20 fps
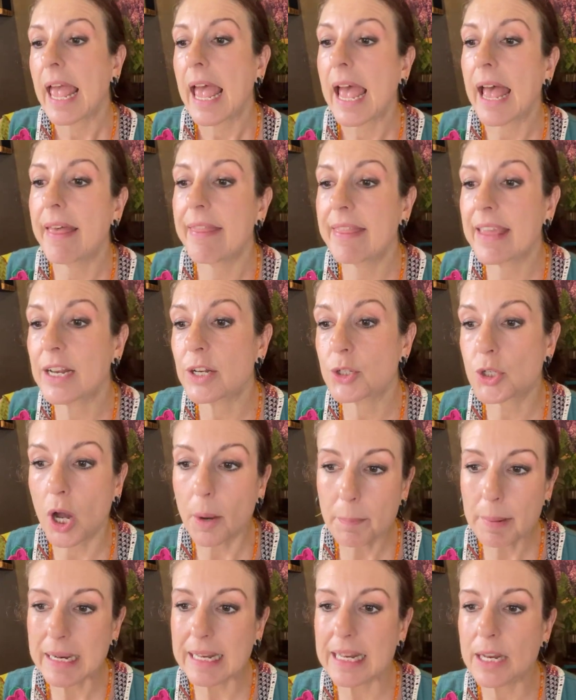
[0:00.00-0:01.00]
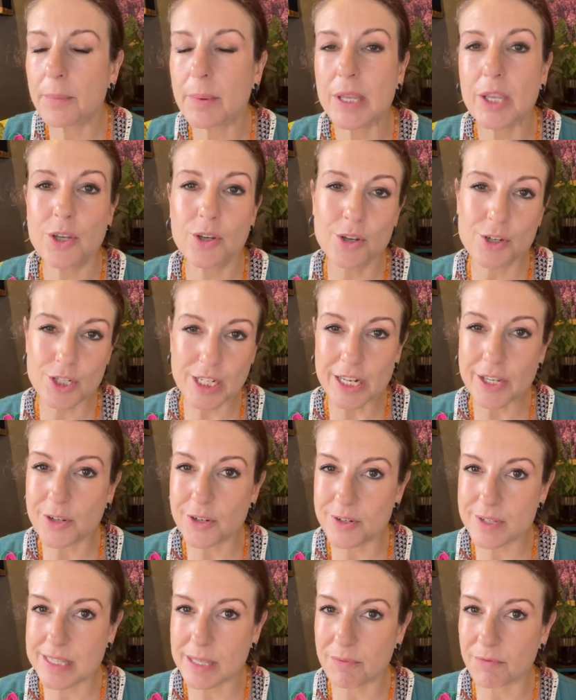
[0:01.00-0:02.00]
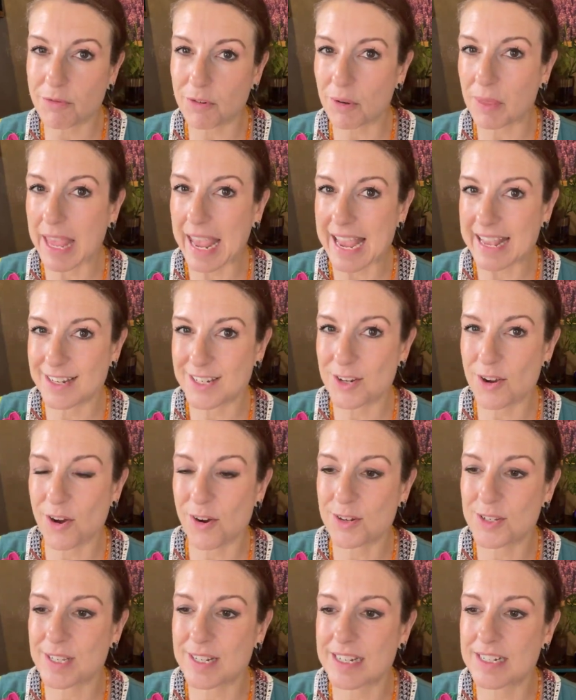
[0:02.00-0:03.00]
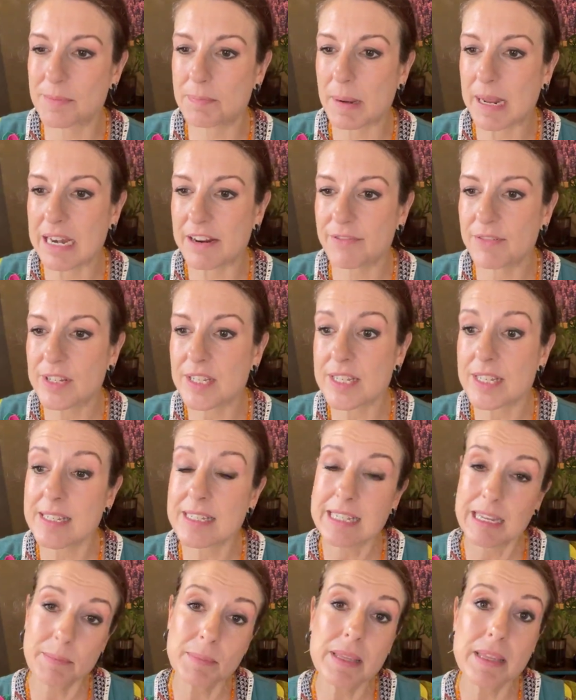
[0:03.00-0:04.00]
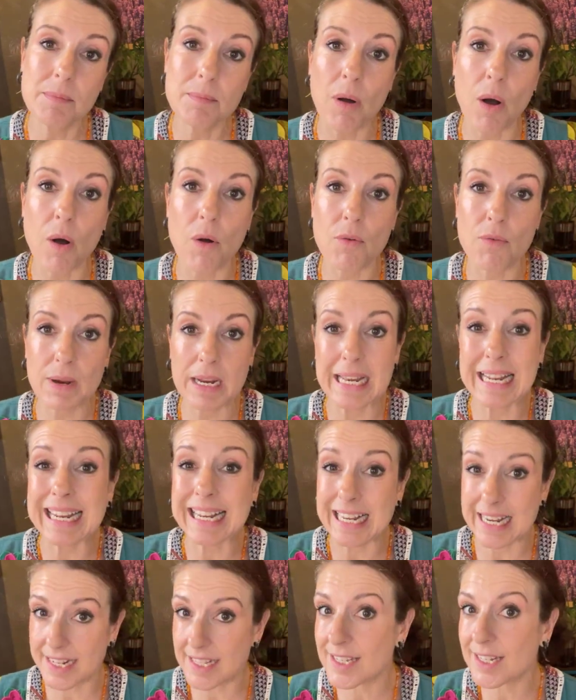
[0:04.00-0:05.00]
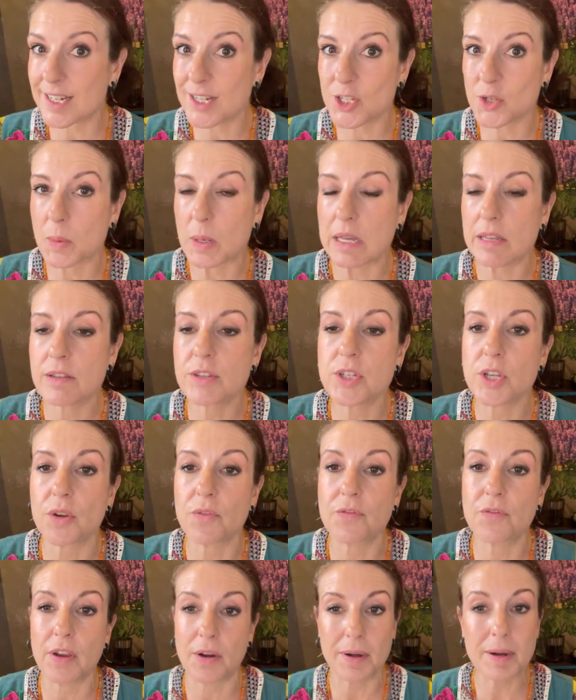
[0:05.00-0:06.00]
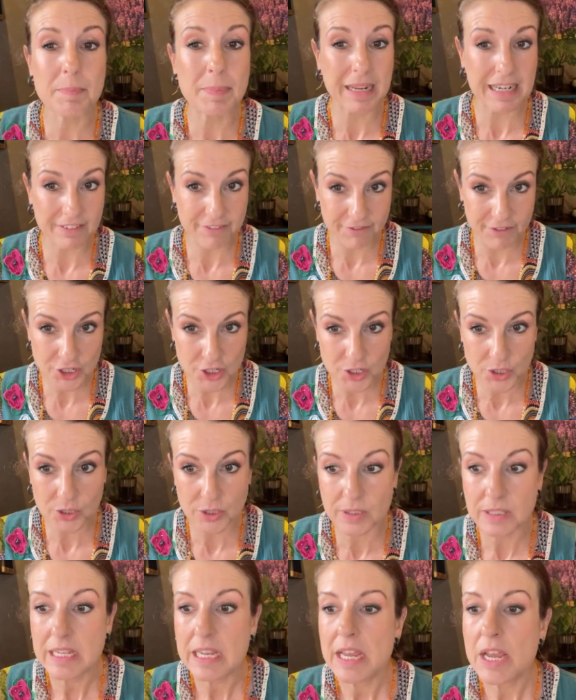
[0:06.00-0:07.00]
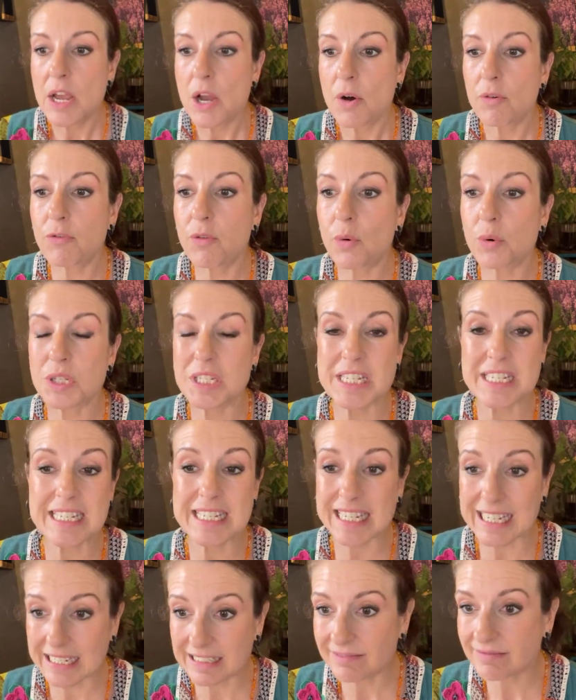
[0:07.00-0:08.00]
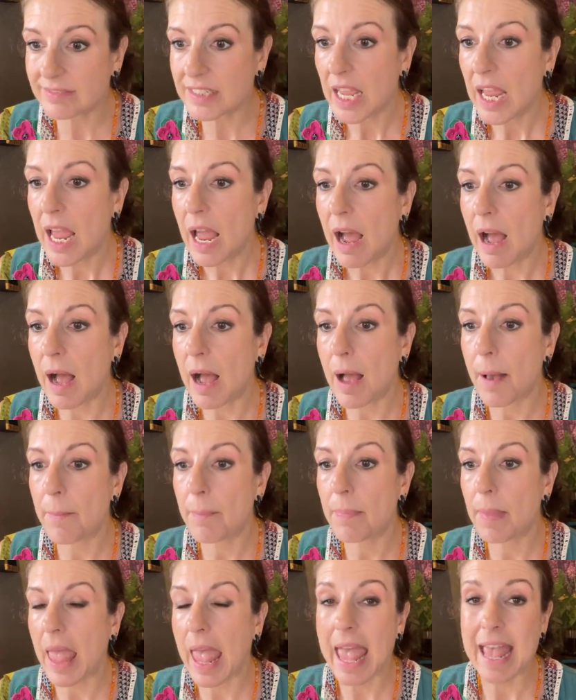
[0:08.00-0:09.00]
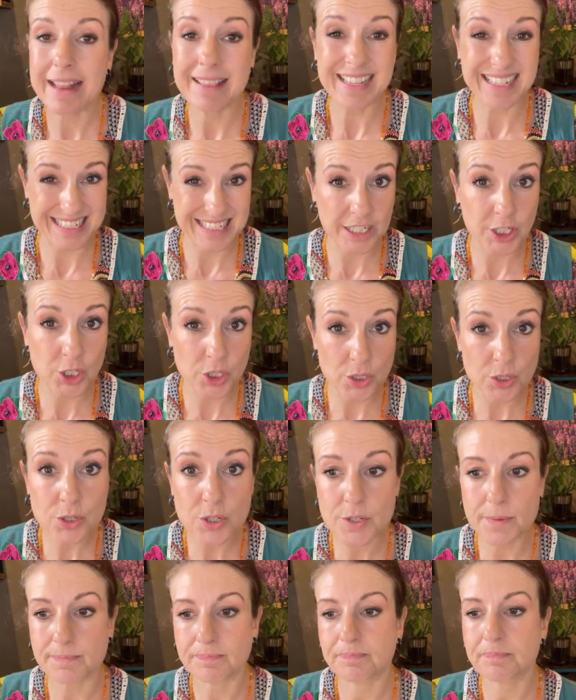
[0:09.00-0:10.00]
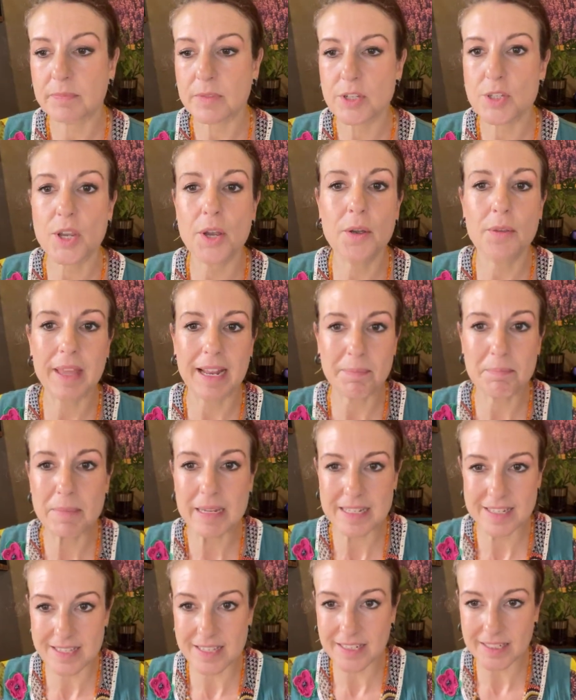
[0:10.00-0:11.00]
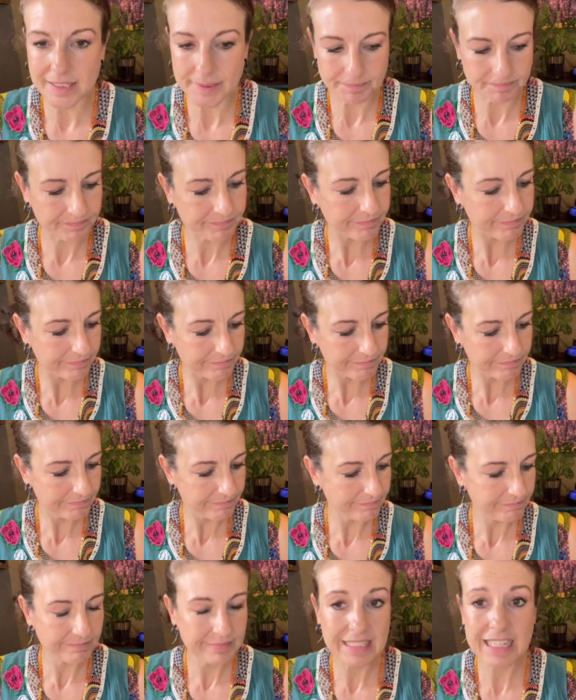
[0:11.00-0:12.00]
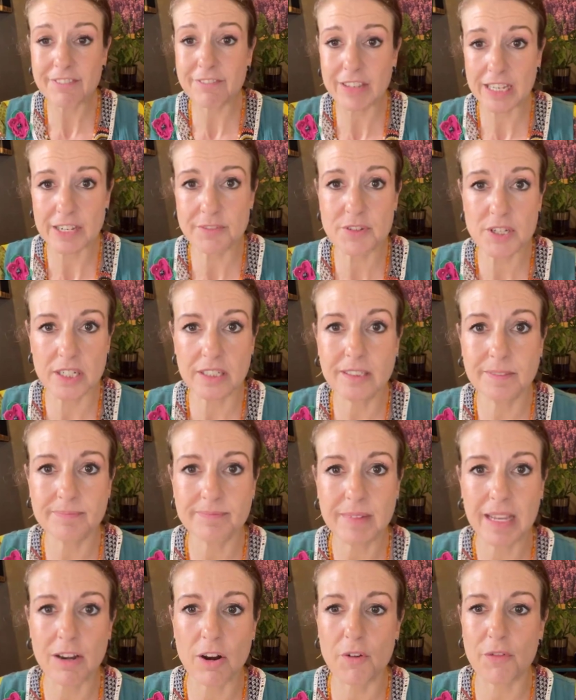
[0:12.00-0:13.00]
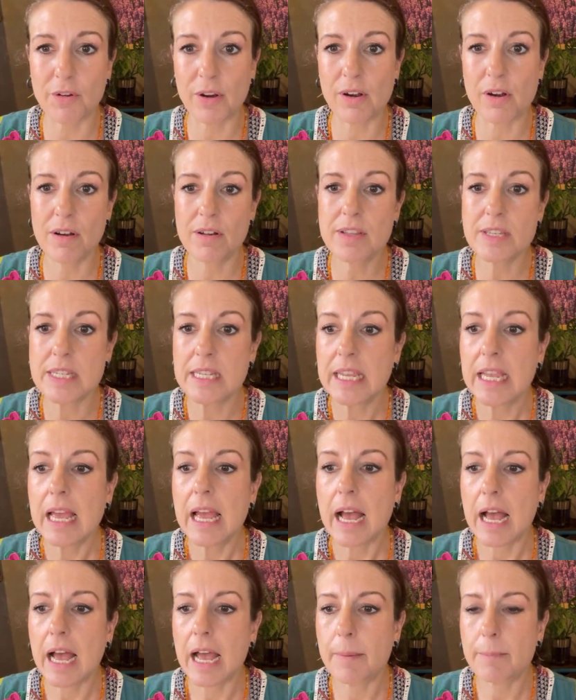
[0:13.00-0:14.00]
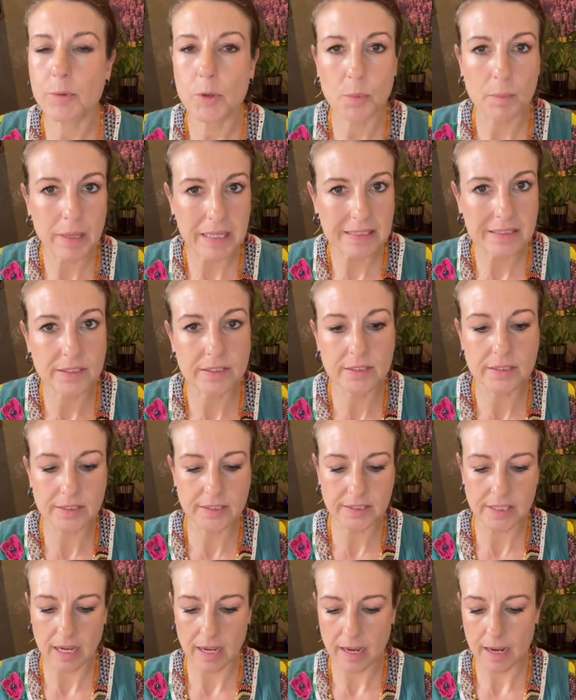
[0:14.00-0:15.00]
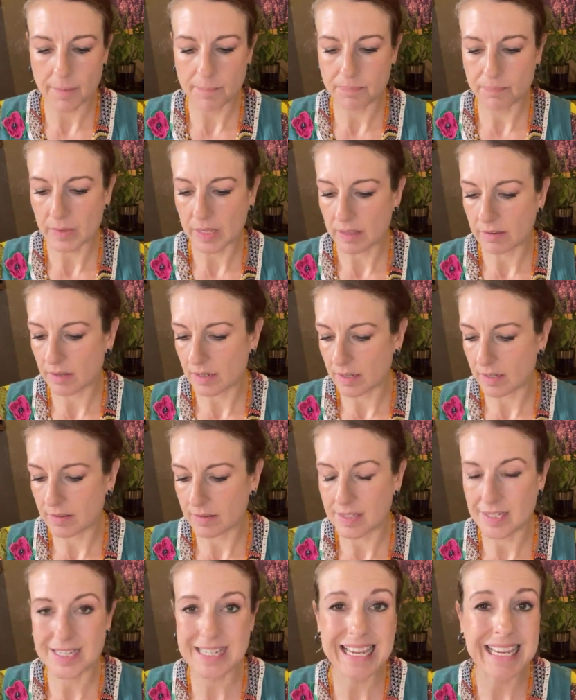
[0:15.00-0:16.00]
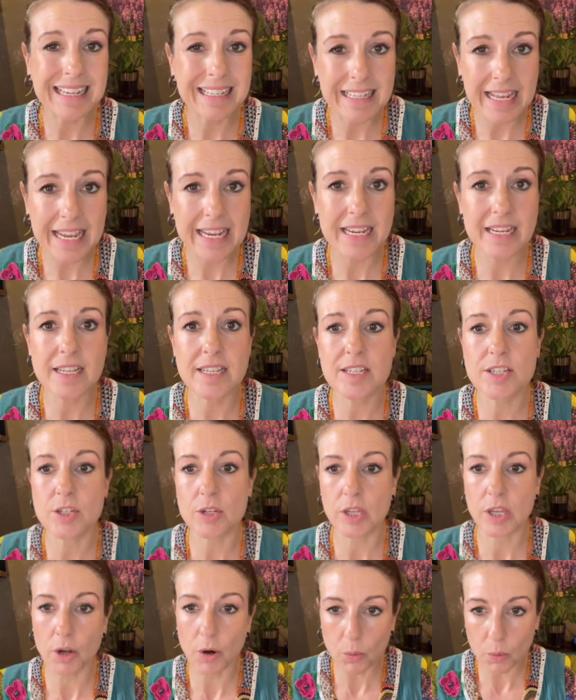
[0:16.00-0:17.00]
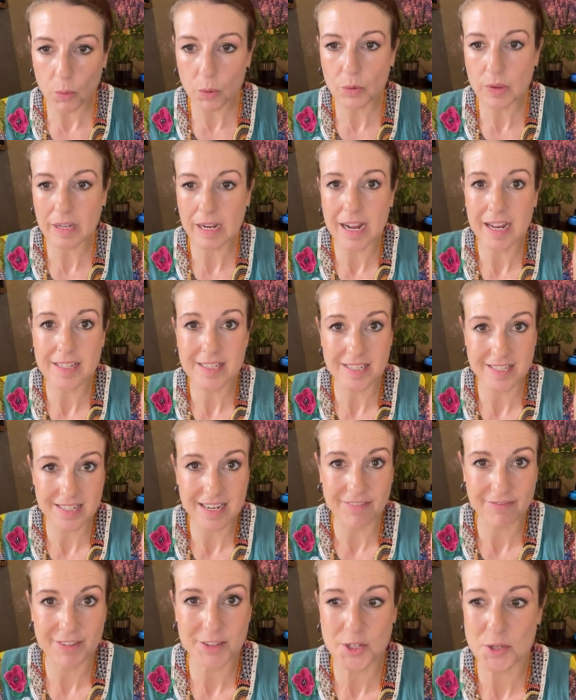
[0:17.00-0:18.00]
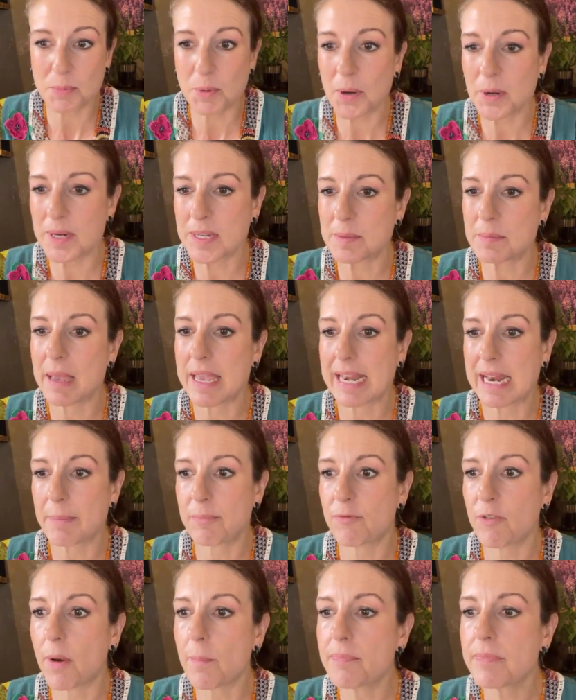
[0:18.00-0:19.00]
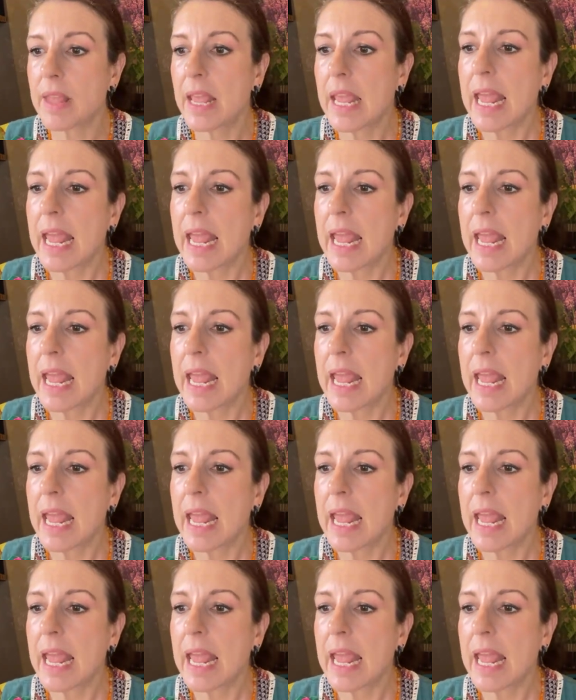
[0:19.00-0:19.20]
And then topically, we usually use them for their antioxidant benefits, and some of them are really cleansing as well. So very beneficial for skin and the tissues. So that means the weefsel in Afrikaans, your muscles, the skin layers, all the kinds of stuff that your body is made up from.